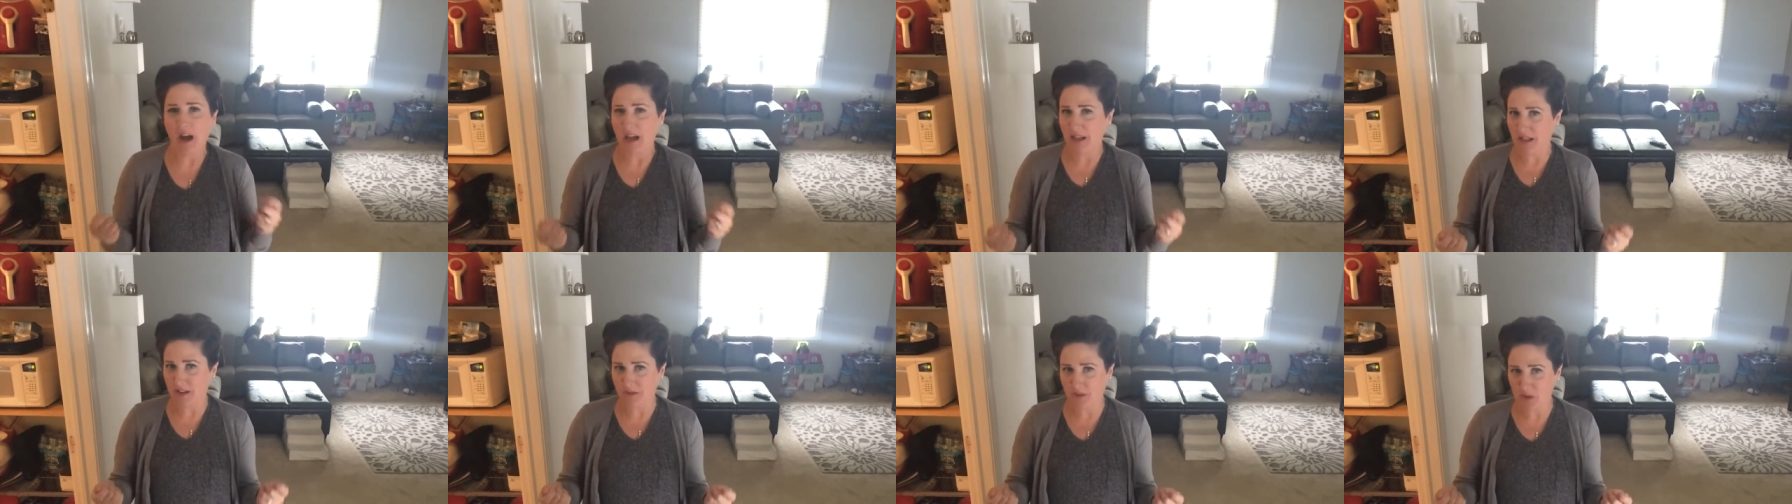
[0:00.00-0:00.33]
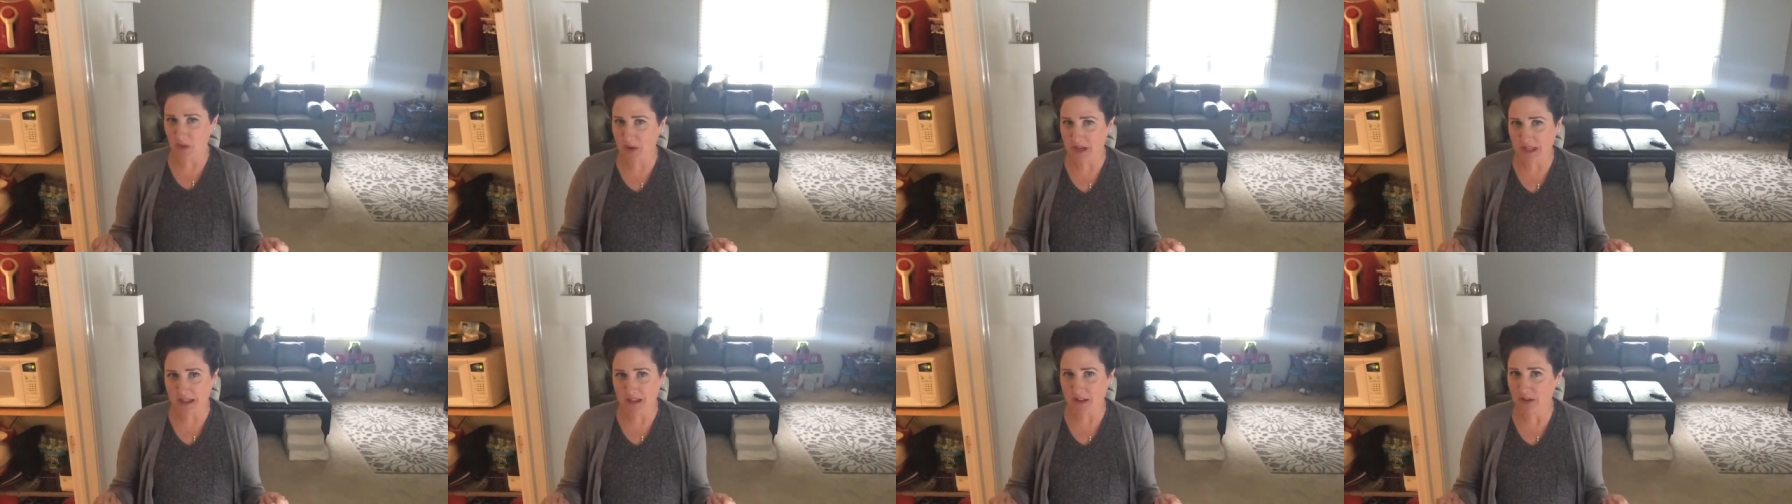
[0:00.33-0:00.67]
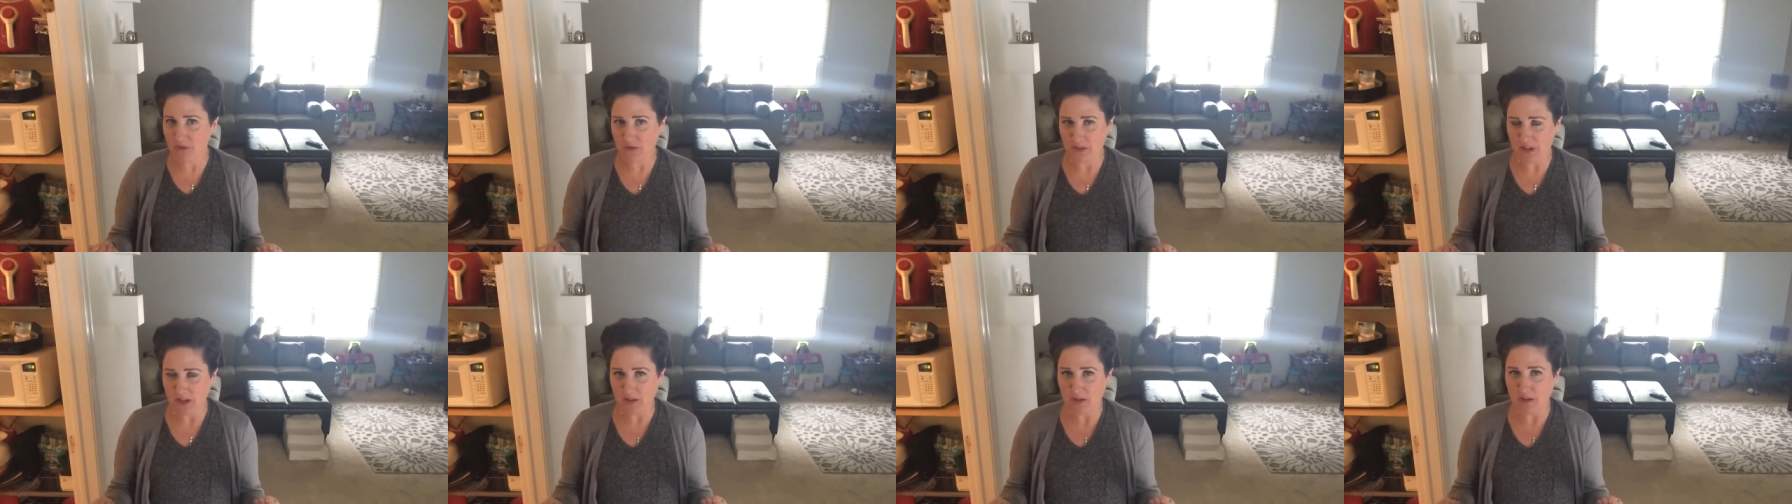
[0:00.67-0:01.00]
I love the way that
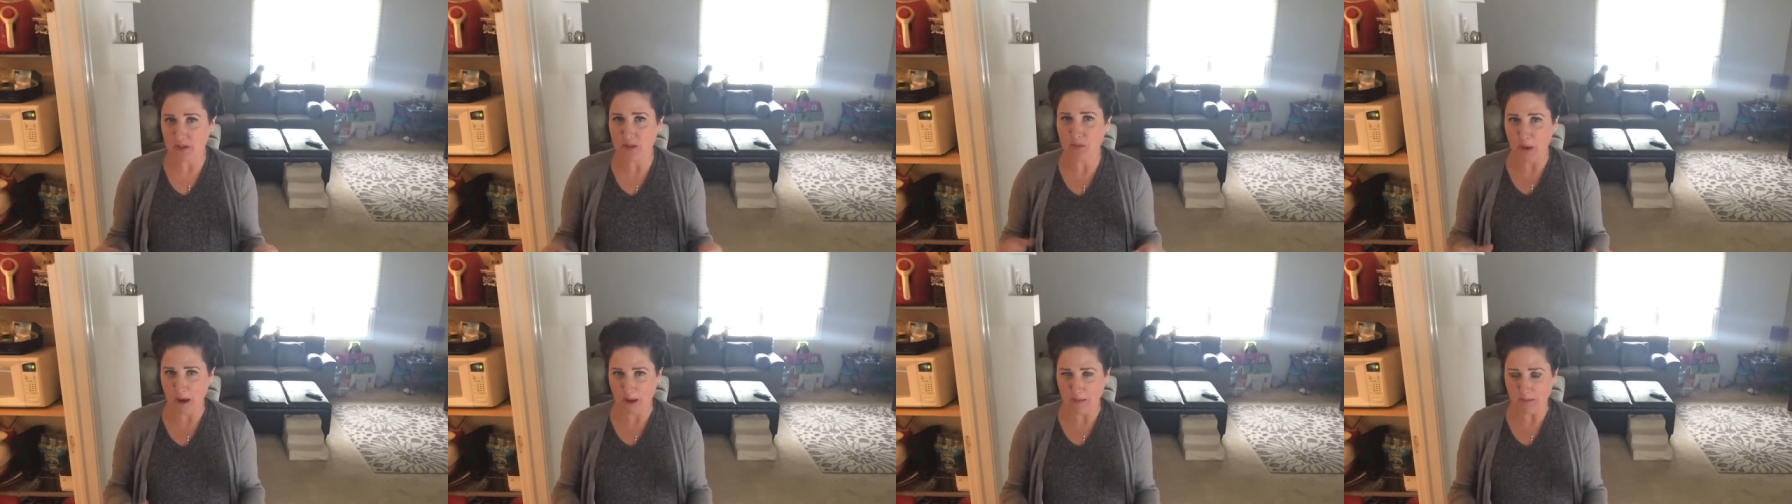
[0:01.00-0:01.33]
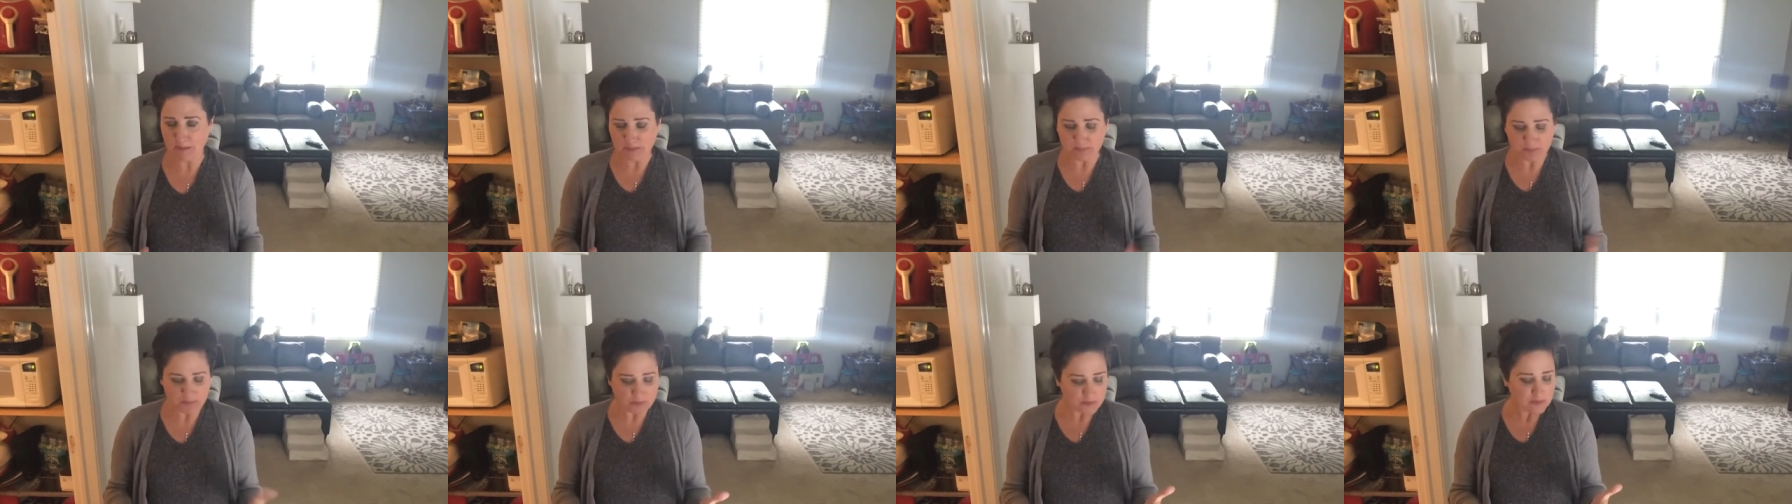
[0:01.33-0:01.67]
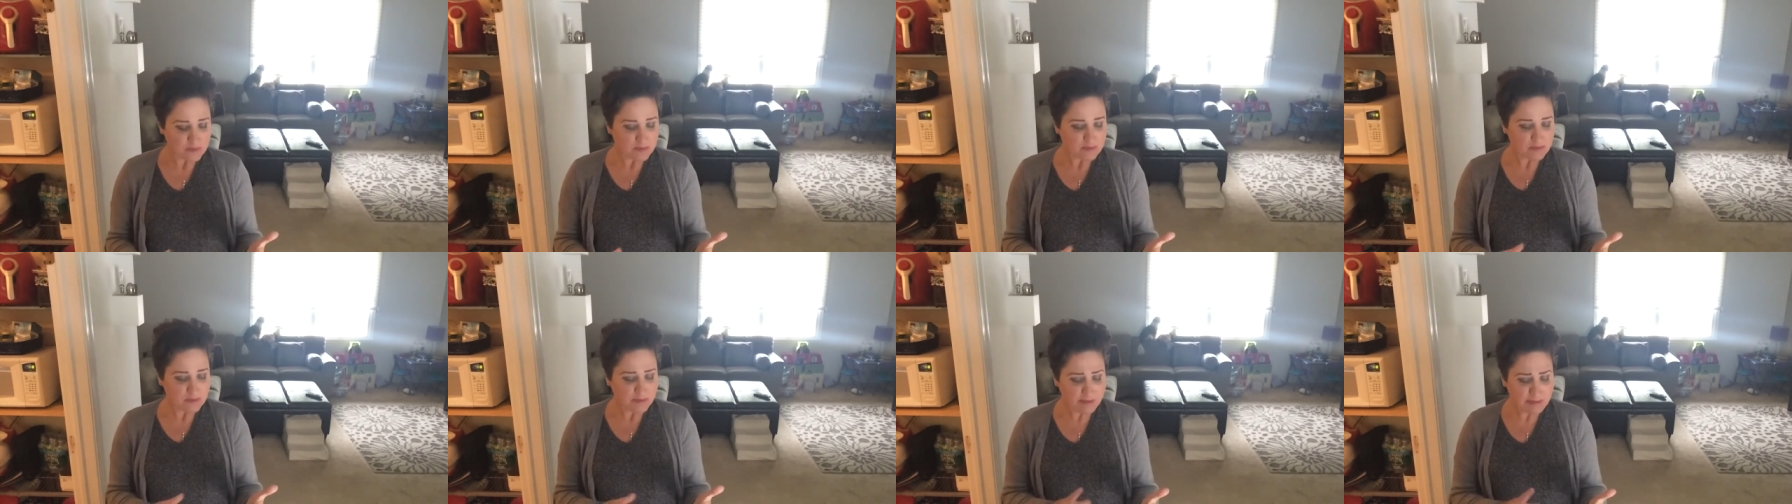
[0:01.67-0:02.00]
it feels, but
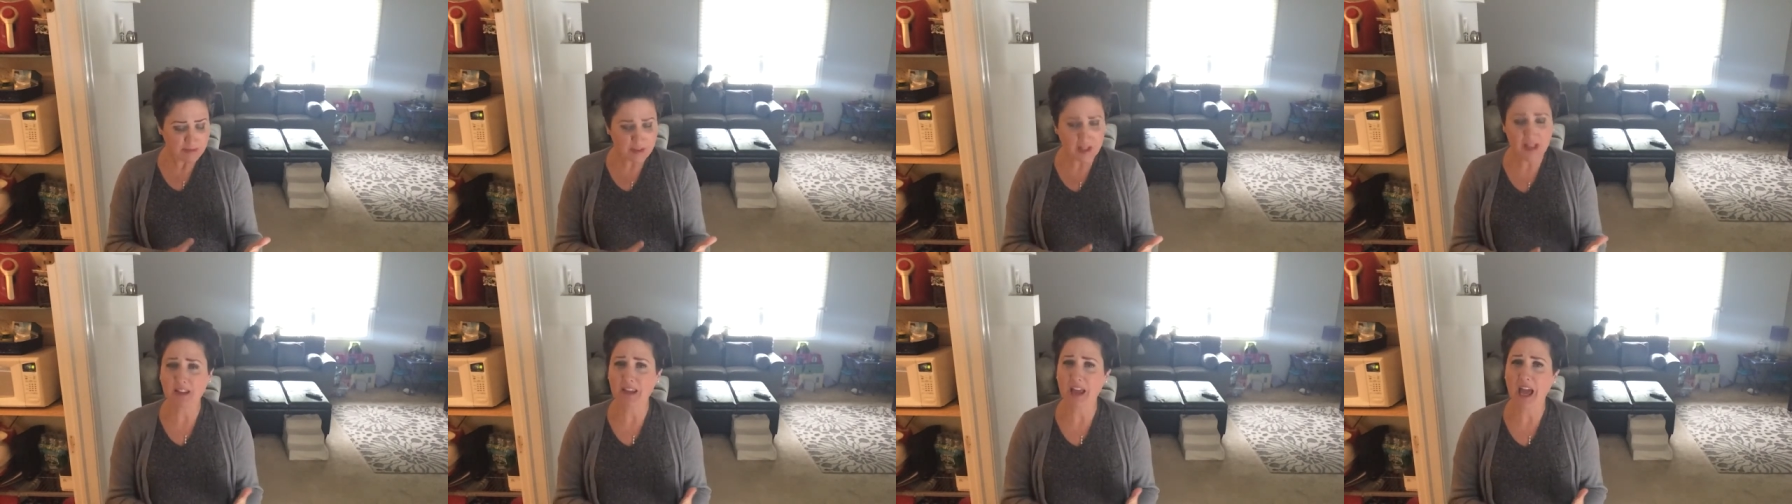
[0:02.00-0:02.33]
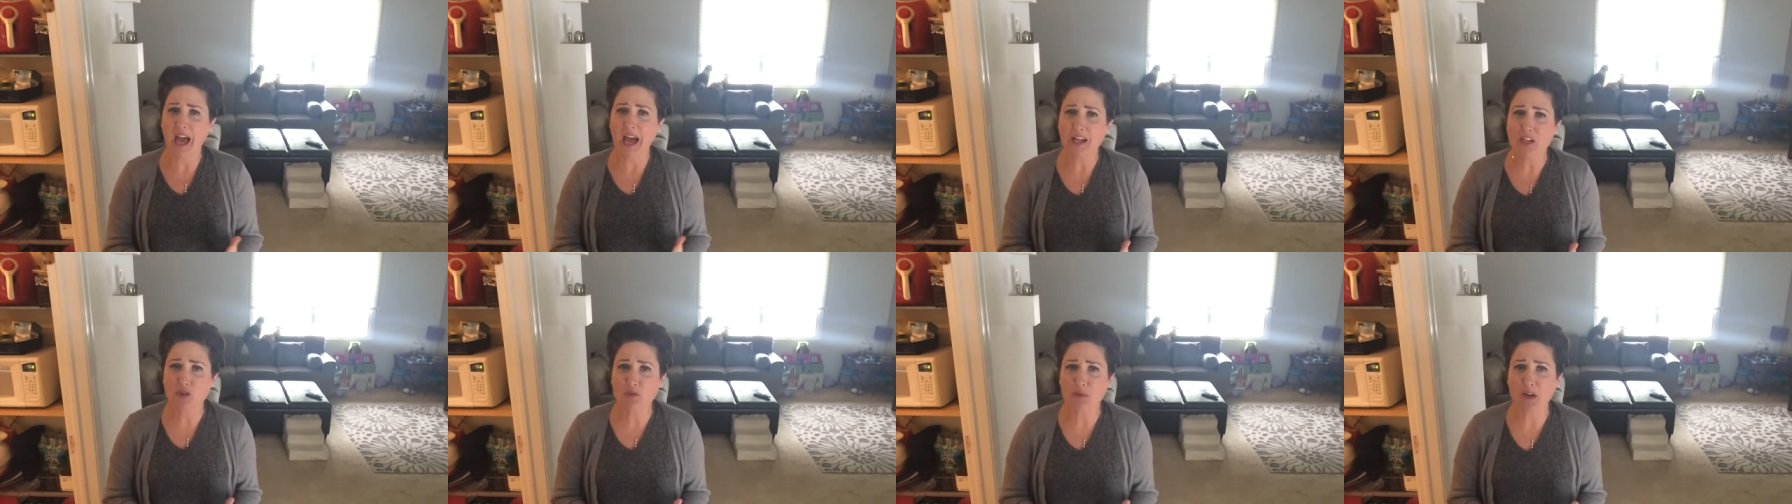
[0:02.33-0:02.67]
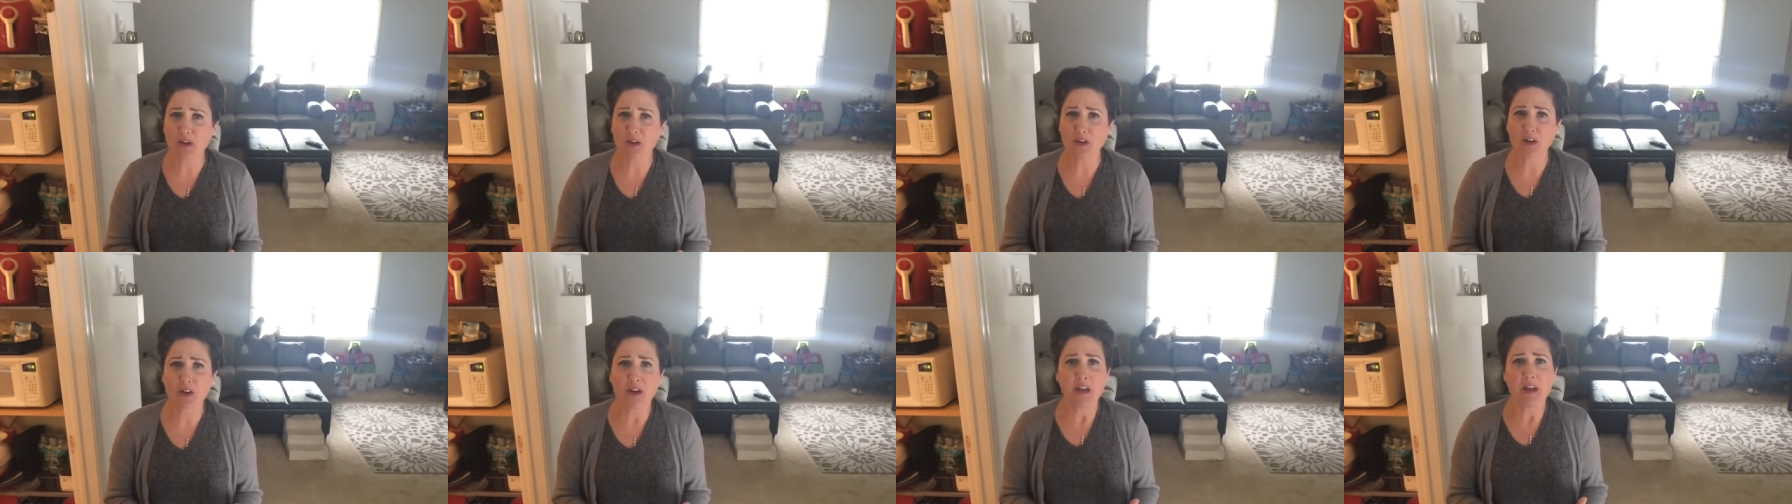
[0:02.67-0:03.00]

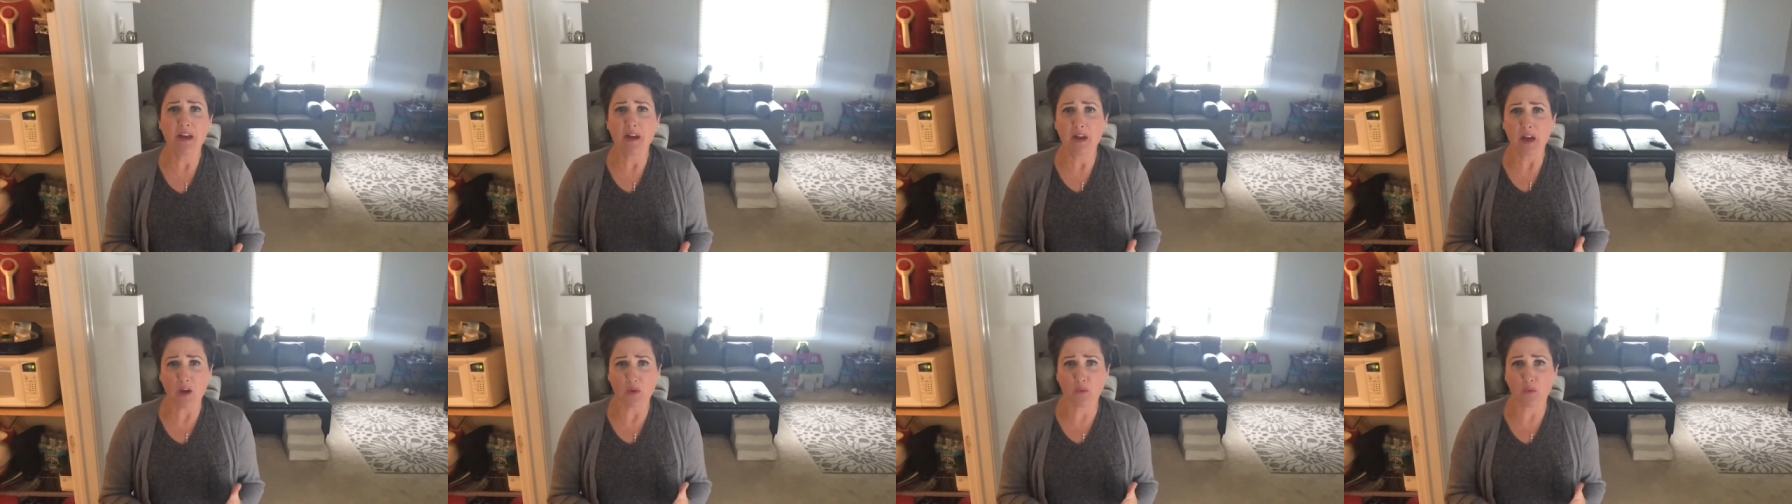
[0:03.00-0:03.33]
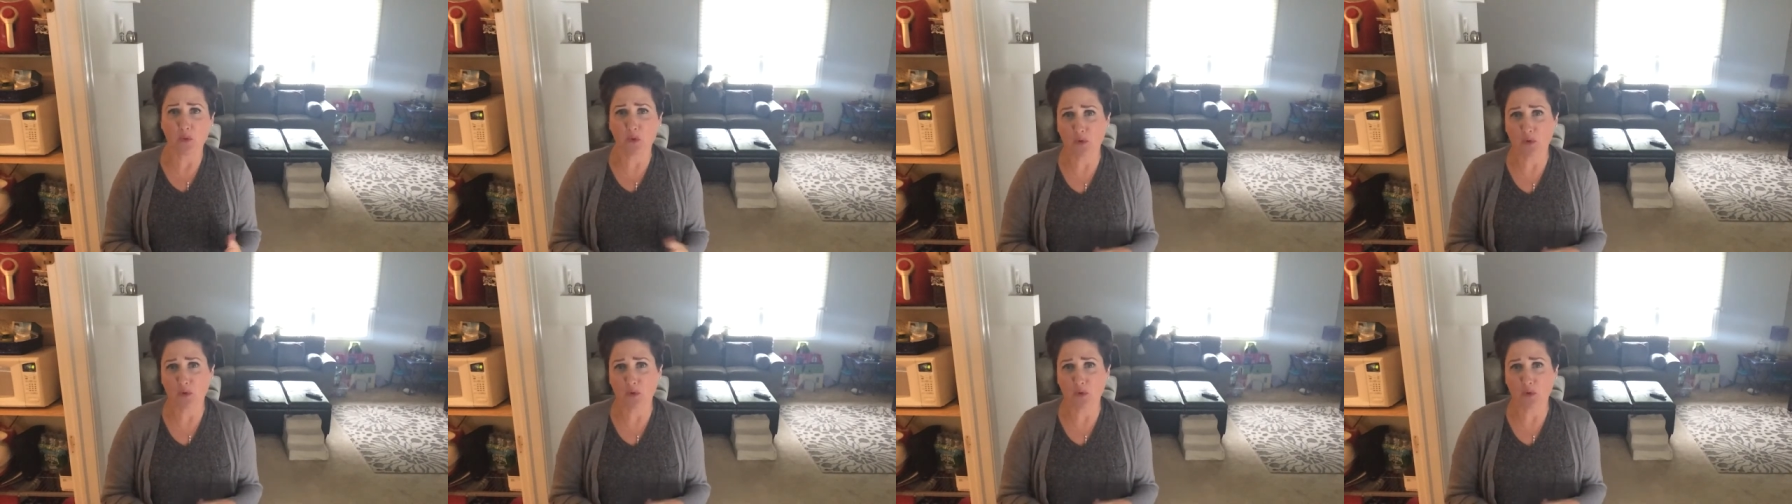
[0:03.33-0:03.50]
cashmere and